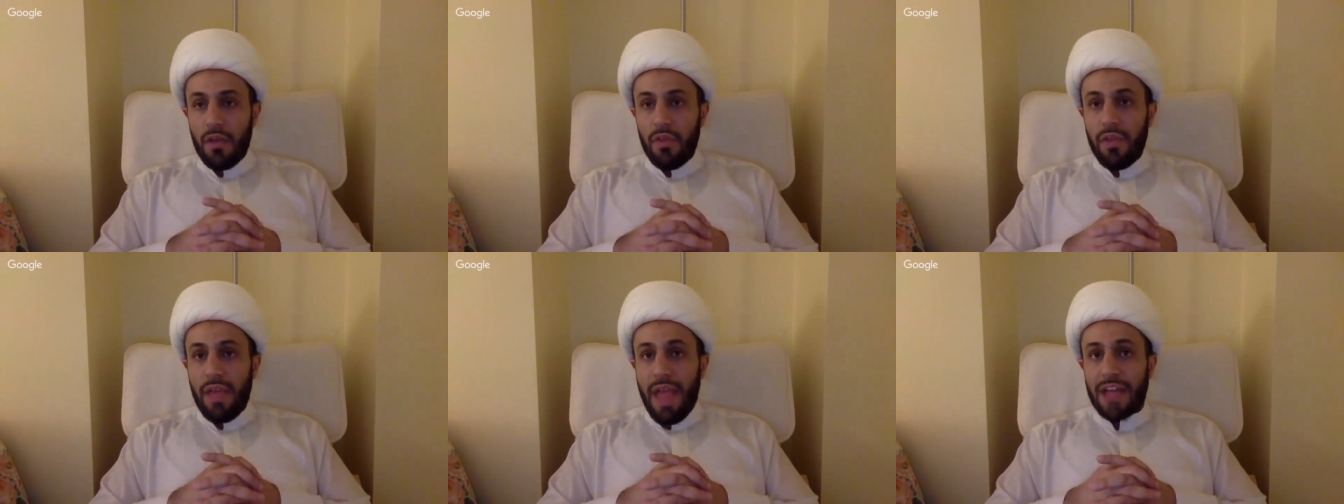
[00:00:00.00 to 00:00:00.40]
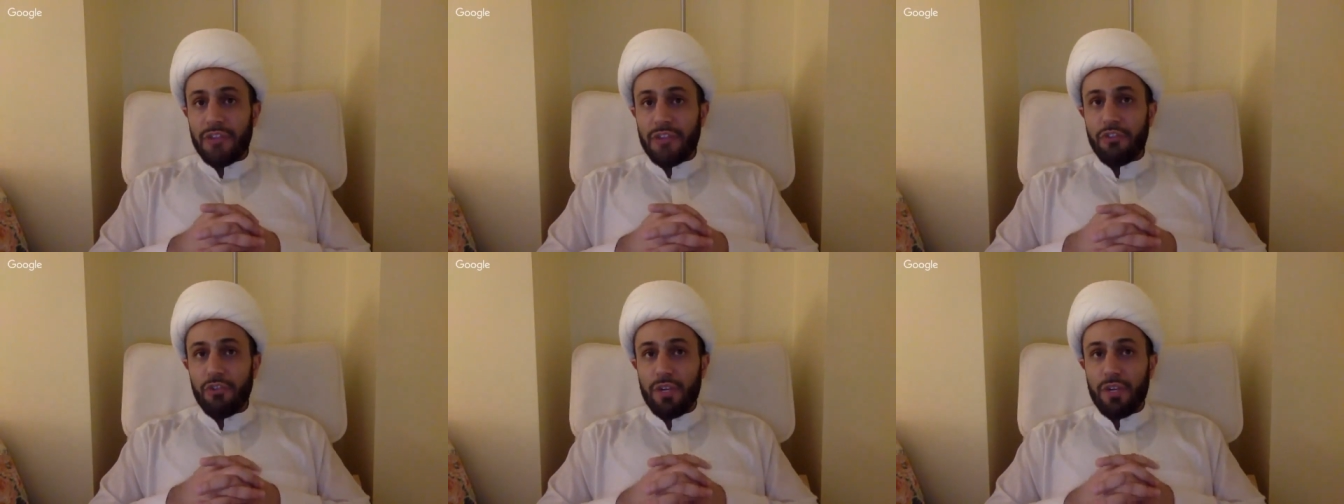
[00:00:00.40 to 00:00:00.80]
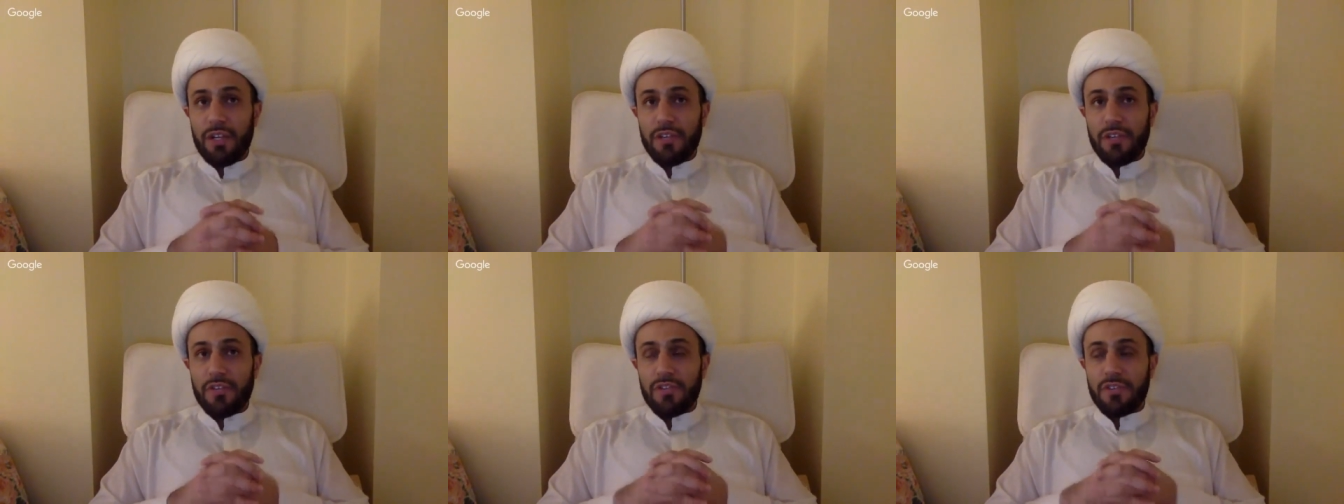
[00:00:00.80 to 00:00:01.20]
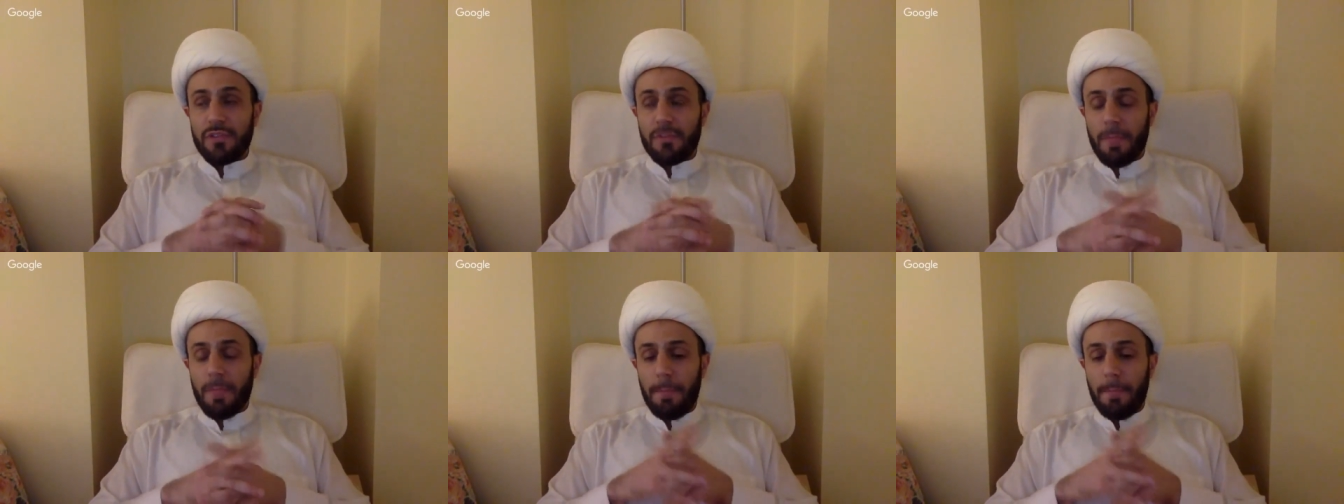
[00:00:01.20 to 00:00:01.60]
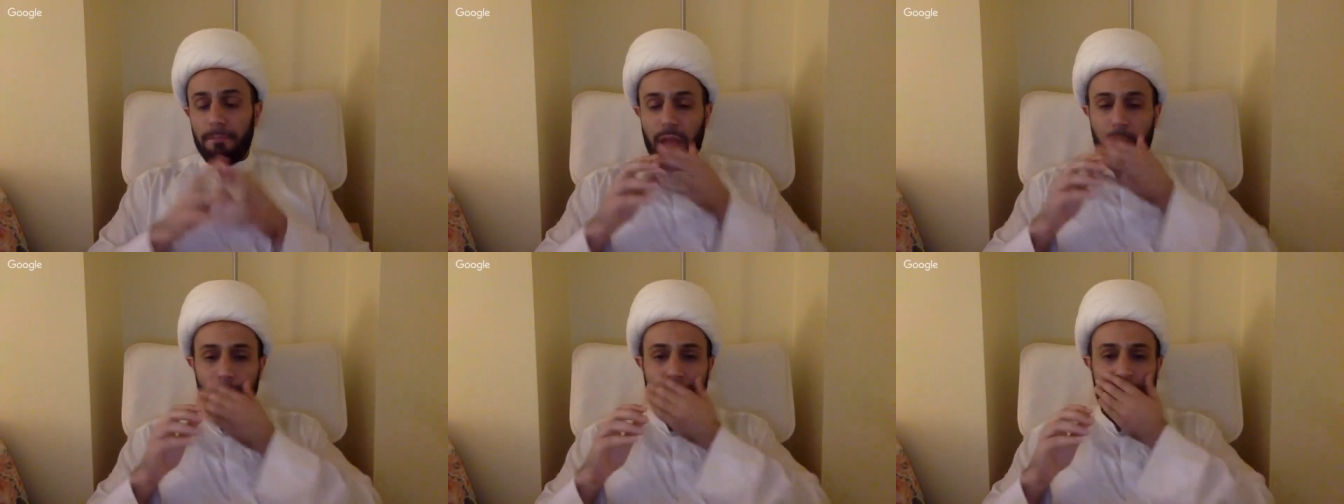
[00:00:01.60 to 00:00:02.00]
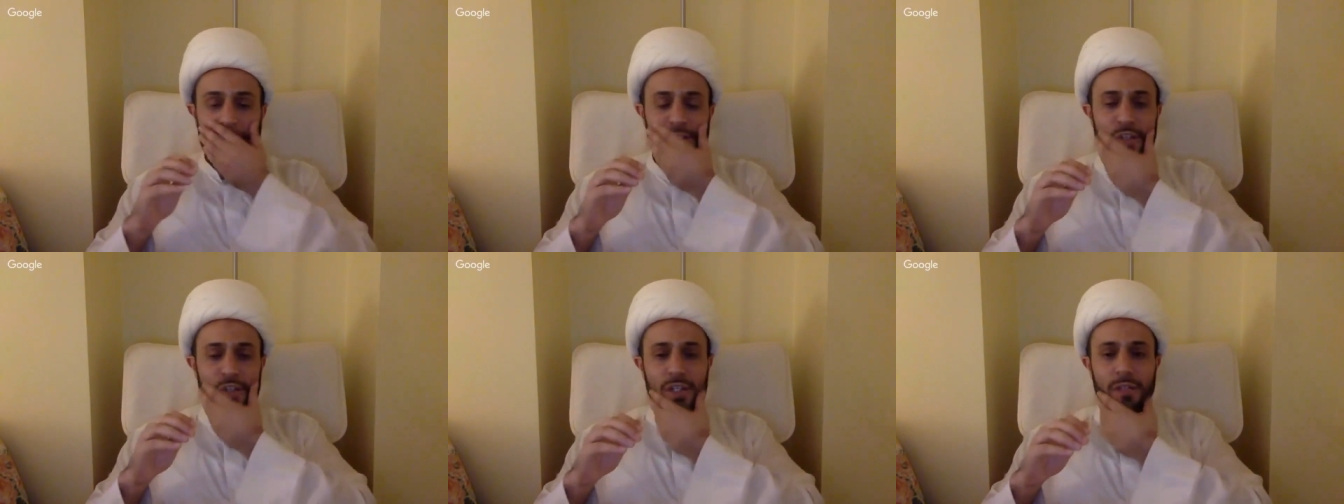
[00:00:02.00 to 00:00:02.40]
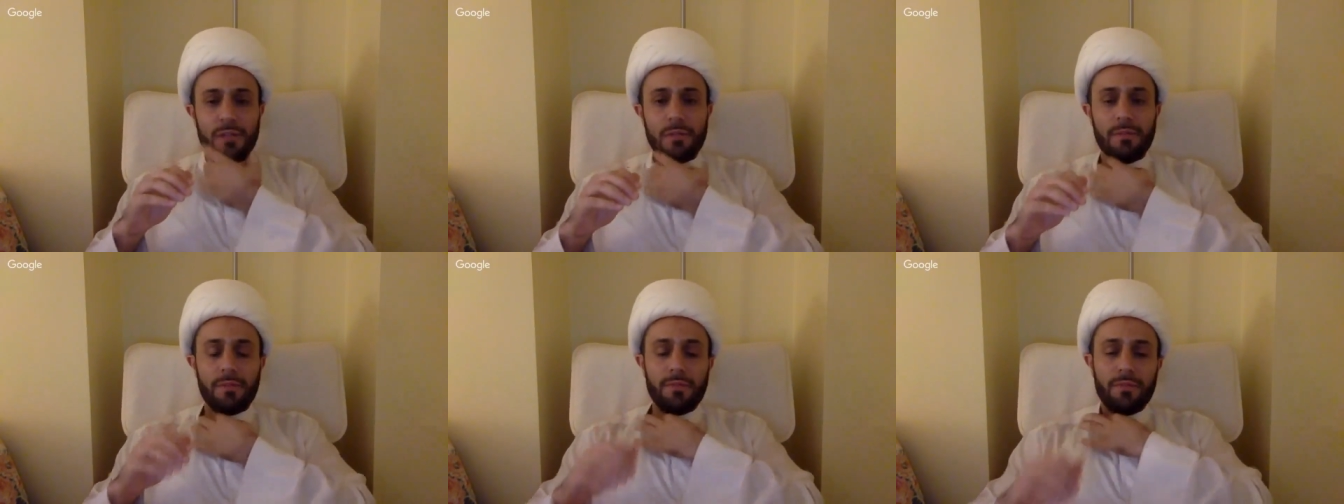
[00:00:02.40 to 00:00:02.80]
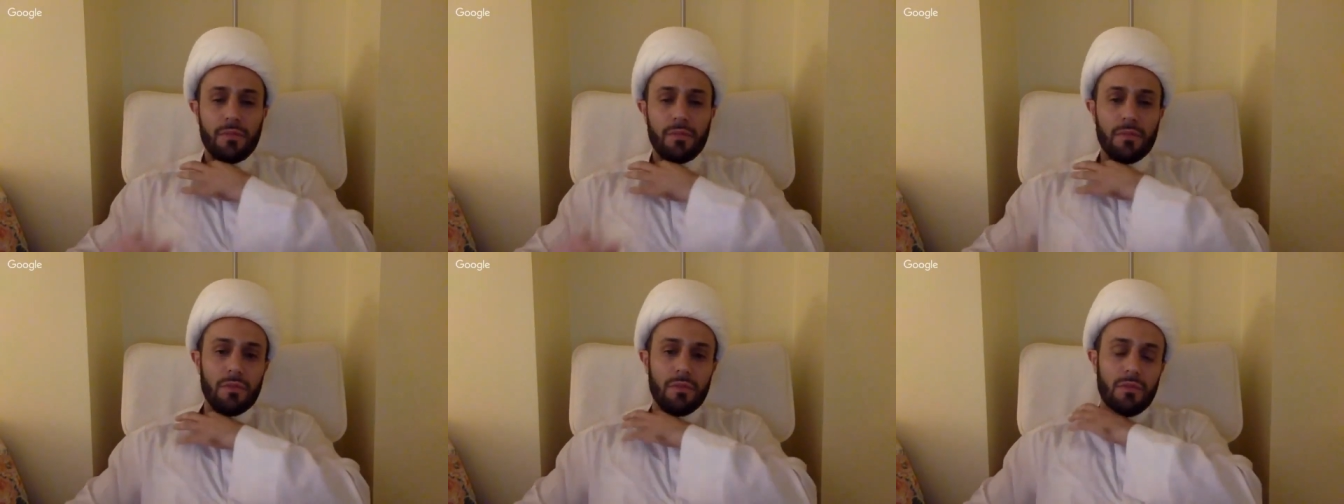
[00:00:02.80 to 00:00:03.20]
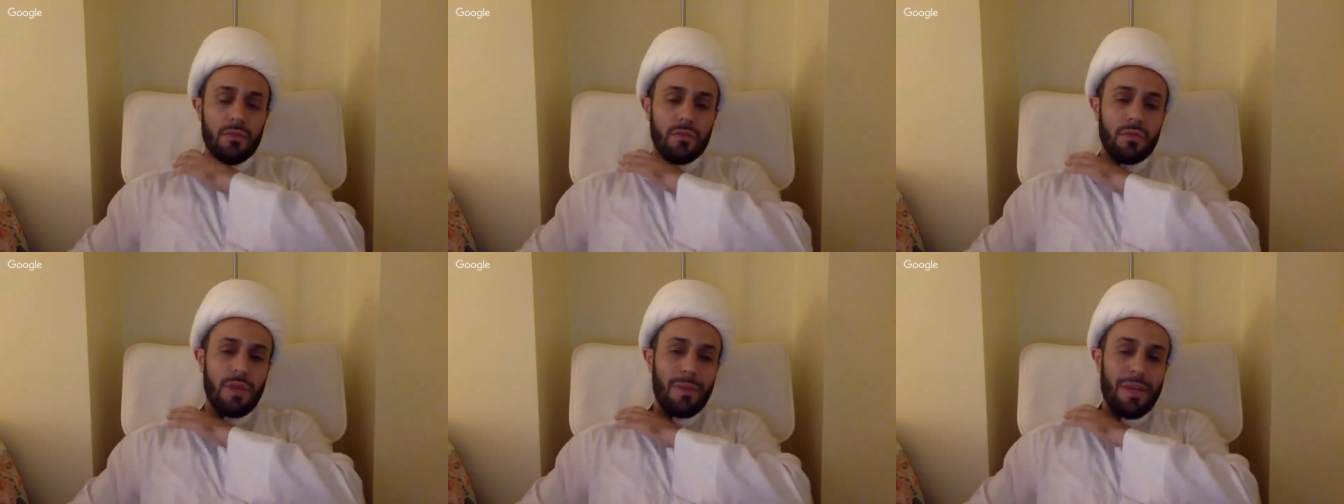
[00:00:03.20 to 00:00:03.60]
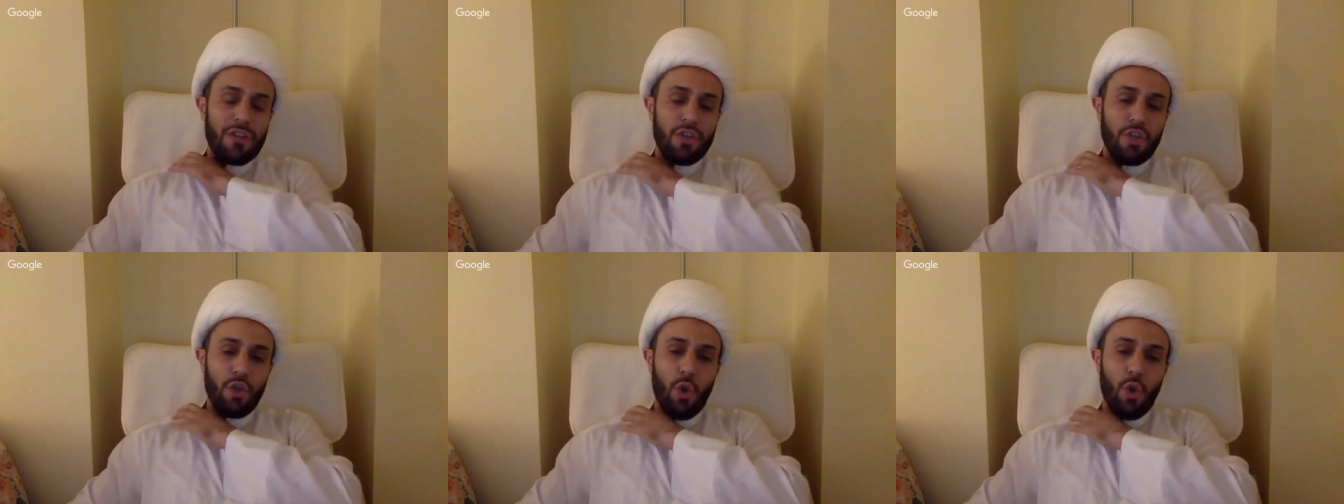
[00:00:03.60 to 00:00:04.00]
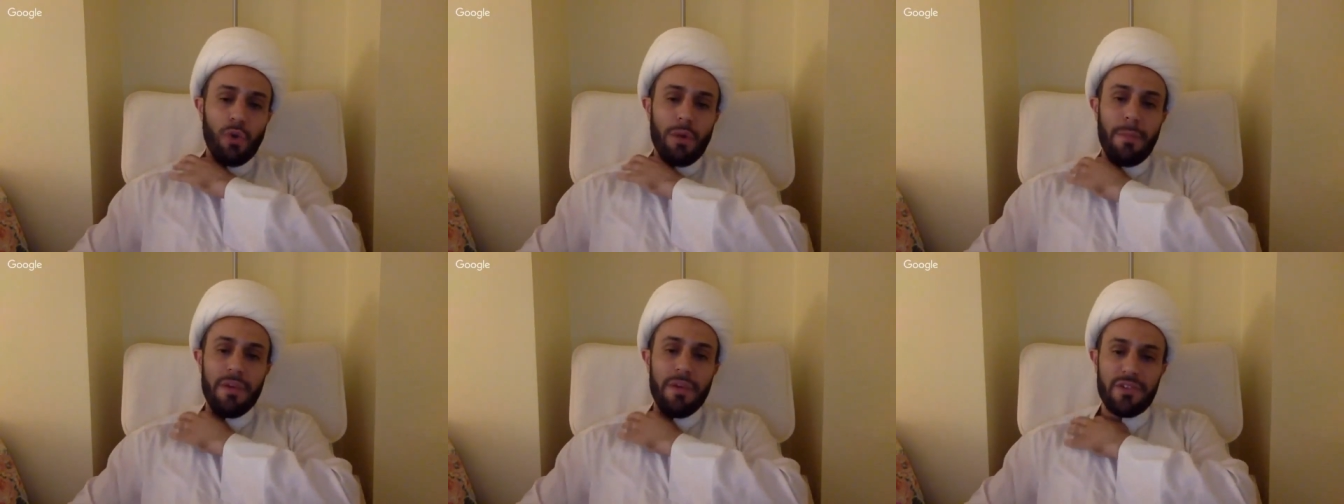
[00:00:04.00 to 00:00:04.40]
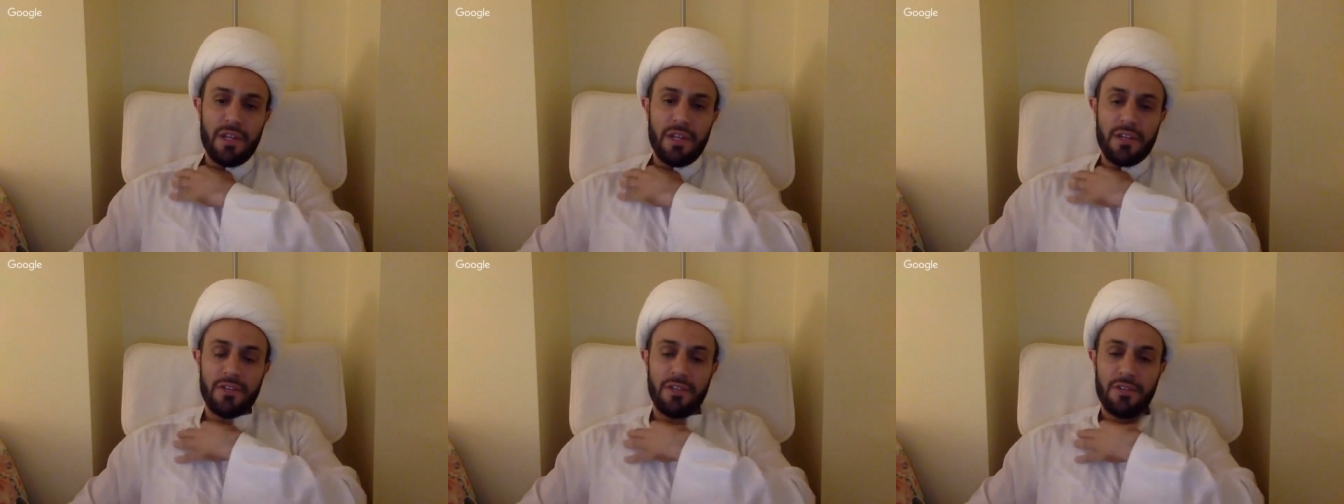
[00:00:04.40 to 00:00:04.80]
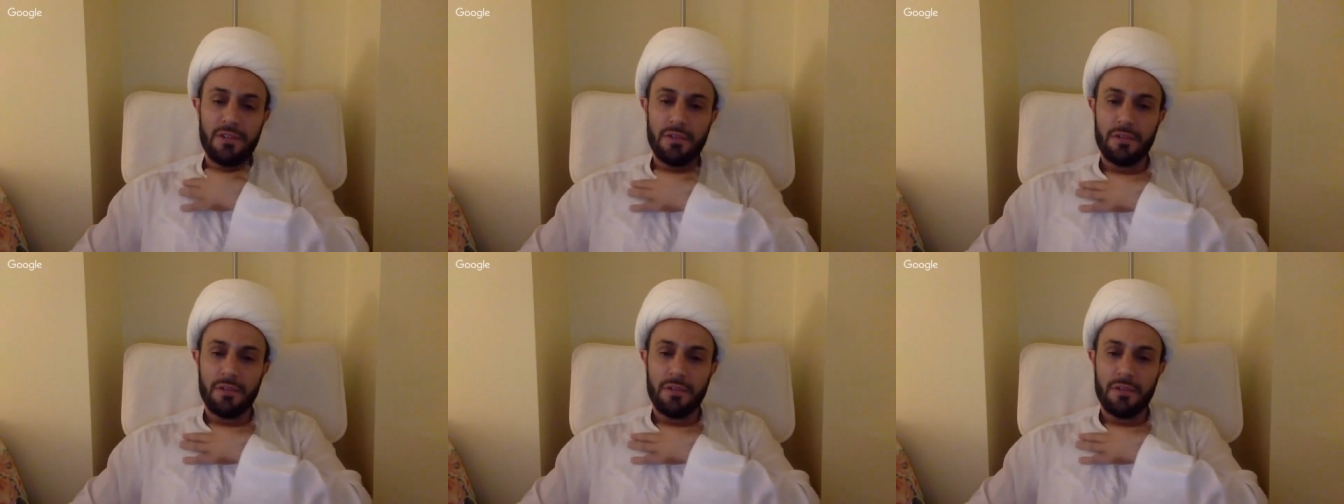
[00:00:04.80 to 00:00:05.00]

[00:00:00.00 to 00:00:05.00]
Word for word: The answer is, imagine you own a business,